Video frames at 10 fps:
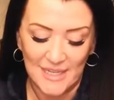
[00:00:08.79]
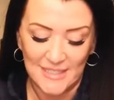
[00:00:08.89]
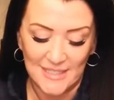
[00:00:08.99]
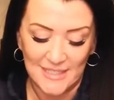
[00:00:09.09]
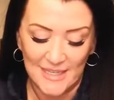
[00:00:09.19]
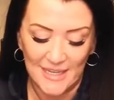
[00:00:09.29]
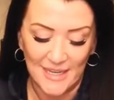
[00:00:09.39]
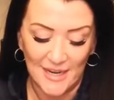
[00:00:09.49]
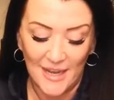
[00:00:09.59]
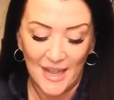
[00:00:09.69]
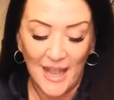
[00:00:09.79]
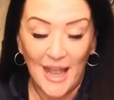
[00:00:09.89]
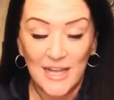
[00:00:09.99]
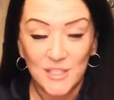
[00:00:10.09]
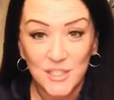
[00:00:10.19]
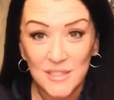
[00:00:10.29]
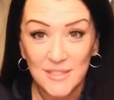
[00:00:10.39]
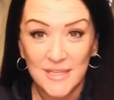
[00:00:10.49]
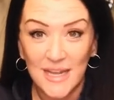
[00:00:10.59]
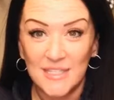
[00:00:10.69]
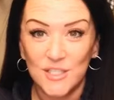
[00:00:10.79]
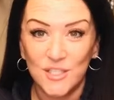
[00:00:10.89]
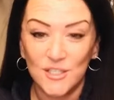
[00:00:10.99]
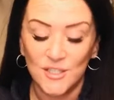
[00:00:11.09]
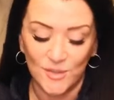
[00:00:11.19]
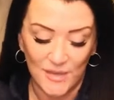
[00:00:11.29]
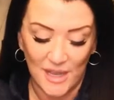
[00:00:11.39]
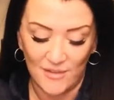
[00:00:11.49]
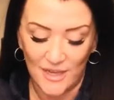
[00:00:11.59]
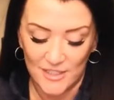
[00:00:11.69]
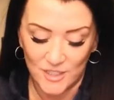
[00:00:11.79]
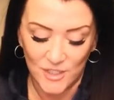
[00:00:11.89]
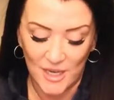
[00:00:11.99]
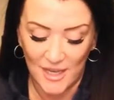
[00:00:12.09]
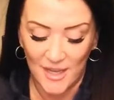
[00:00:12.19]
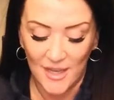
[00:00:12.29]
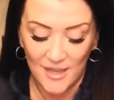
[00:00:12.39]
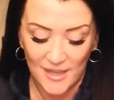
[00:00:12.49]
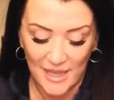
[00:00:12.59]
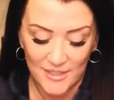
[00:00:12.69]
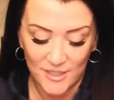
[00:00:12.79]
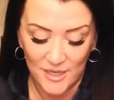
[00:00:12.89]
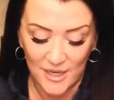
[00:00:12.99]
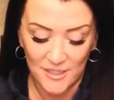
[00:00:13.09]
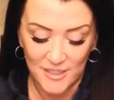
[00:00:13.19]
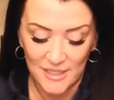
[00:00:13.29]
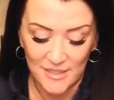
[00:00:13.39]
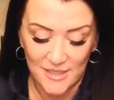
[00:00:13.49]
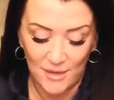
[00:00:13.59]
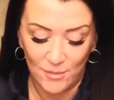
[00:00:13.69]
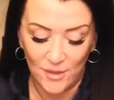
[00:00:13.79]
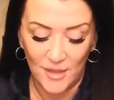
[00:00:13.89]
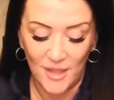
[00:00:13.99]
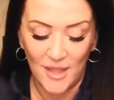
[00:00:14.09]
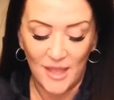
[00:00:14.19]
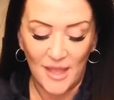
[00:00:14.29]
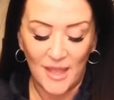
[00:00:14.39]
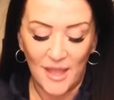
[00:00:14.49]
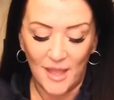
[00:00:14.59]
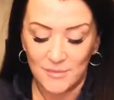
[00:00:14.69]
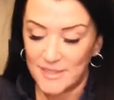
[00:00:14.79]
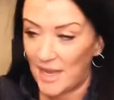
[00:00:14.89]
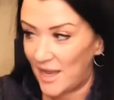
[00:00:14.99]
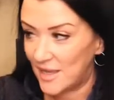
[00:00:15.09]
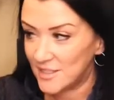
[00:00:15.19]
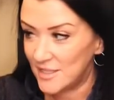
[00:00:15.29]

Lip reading: She's sitting here and she's a Cancer too, so we have extra Cancer energy at the table. Say hi, Ashley.